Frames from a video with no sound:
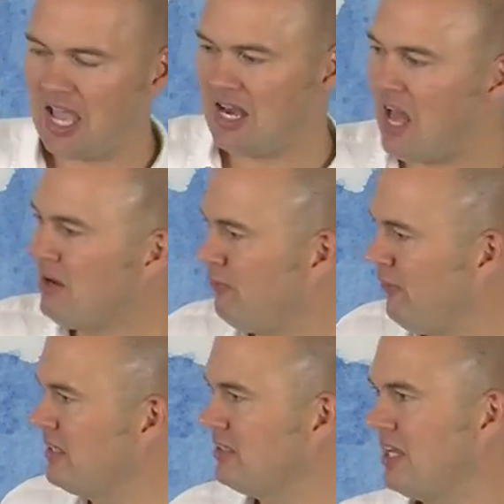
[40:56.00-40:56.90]
And I
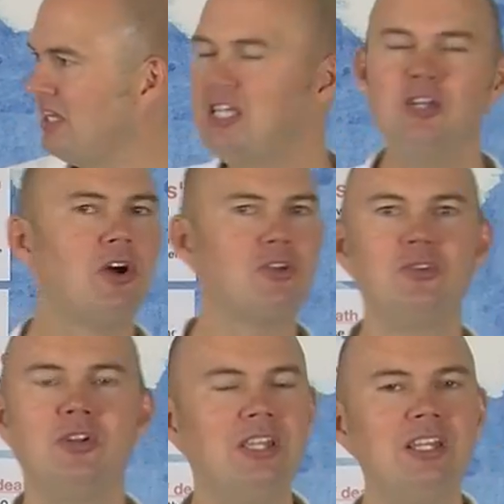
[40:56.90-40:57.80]
think that
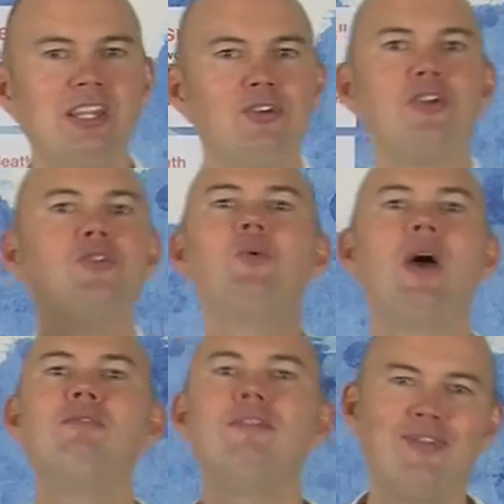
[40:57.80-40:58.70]
he did not knew
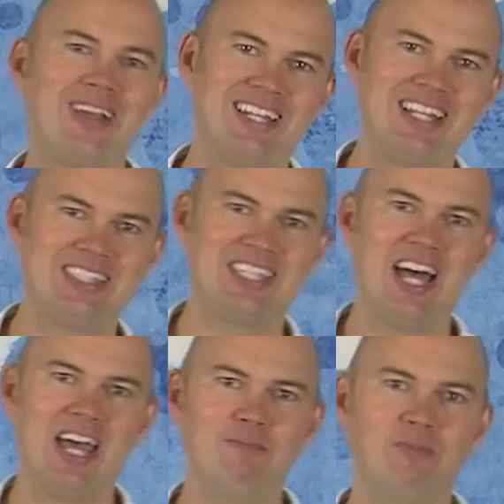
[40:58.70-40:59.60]
everything at that
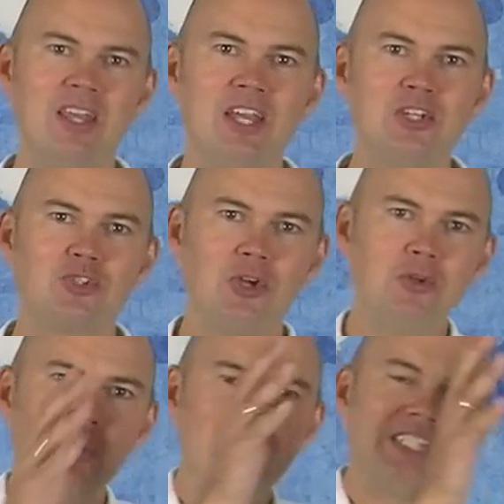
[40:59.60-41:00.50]
time.
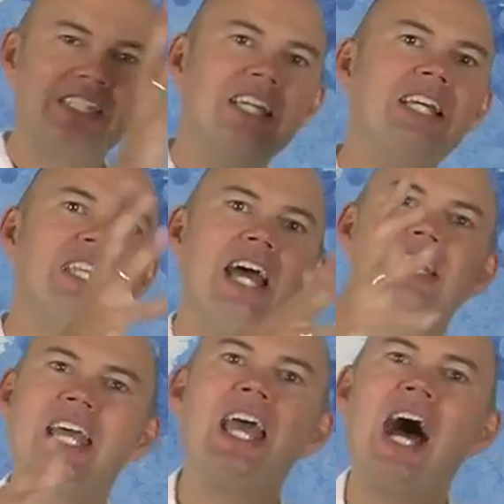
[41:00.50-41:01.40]
So we see
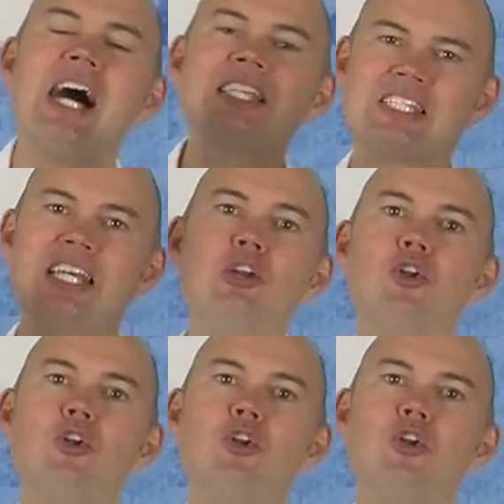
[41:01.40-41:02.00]
that they are still